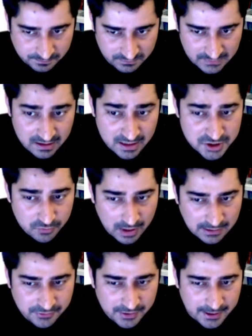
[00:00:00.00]
list 1,
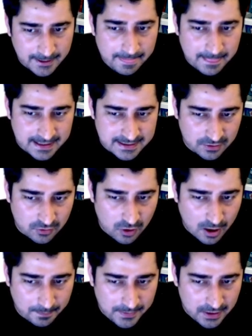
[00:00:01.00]
3 is a
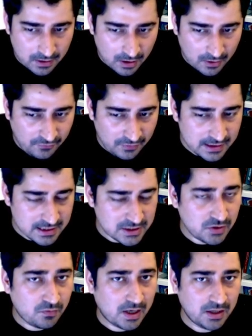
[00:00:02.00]
copy of list
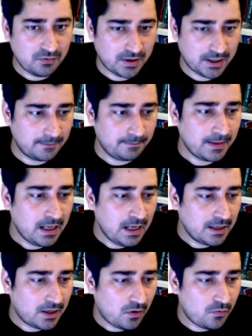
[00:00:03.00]
1, 1.
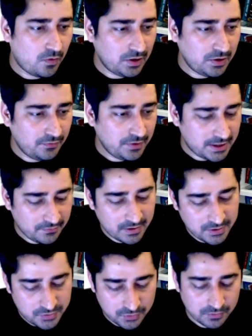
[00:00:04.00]
Now, what it will
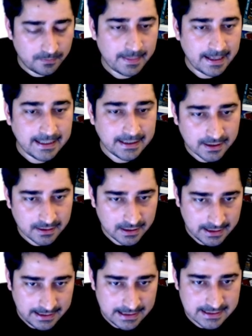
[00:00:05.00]
do
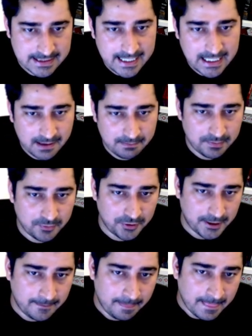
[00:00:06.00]
internally inside a
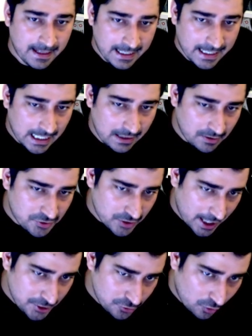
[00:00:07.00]
memory, it will try
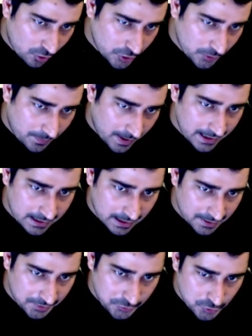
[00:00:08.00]
to occupy a
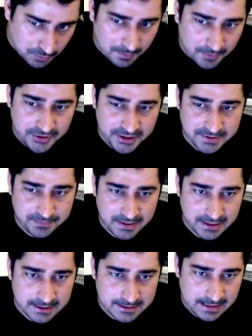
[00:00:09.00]
new memory
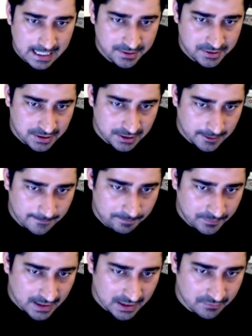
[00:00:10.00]
space, and here
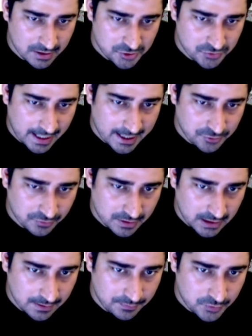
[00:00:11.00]
it will try to
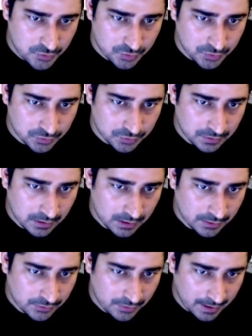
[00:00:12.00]
keep 2,
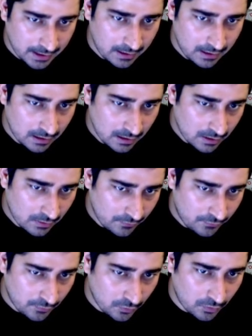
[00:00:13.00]
3,
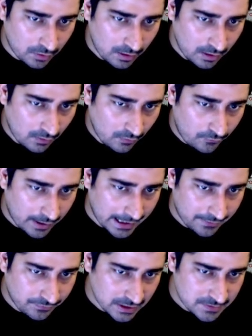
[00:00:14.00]
4,
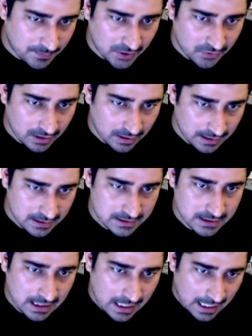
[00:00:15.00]
5, this particular list,
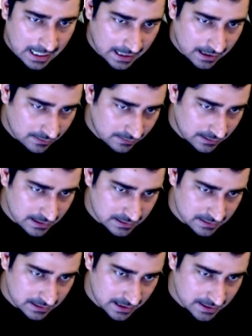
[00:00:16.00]
and this
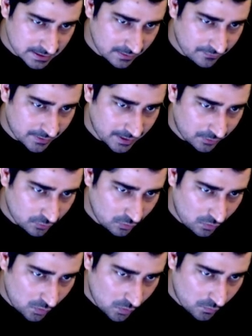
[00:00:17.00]
is referring to
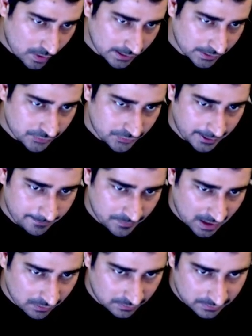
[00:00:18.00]
1, 3.
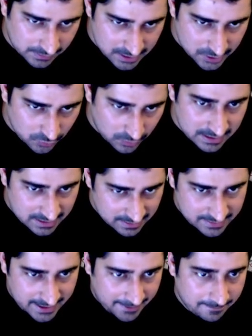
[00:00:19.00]
Now, this two list is
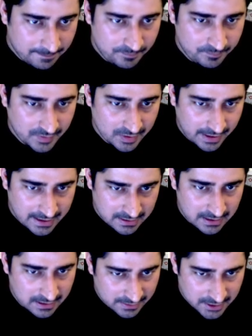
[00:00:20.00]
same. Right?
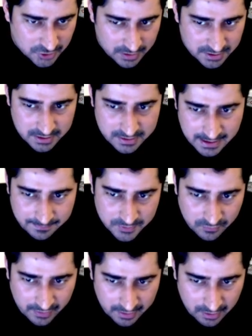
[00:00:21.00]
This two list is same. So
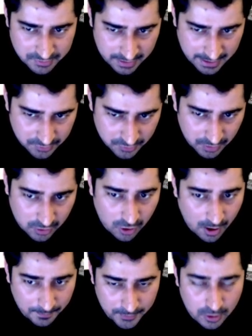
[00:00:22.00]
when you are trying to do a
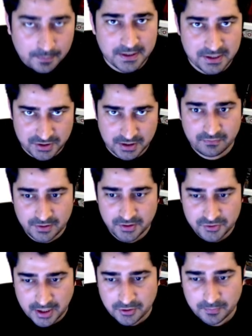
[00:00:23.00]
copy operation, when you are
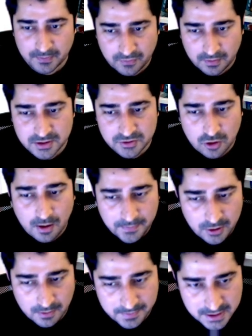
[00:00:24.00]
trying to perform this copy
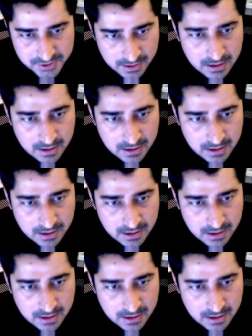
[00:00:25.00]
operation,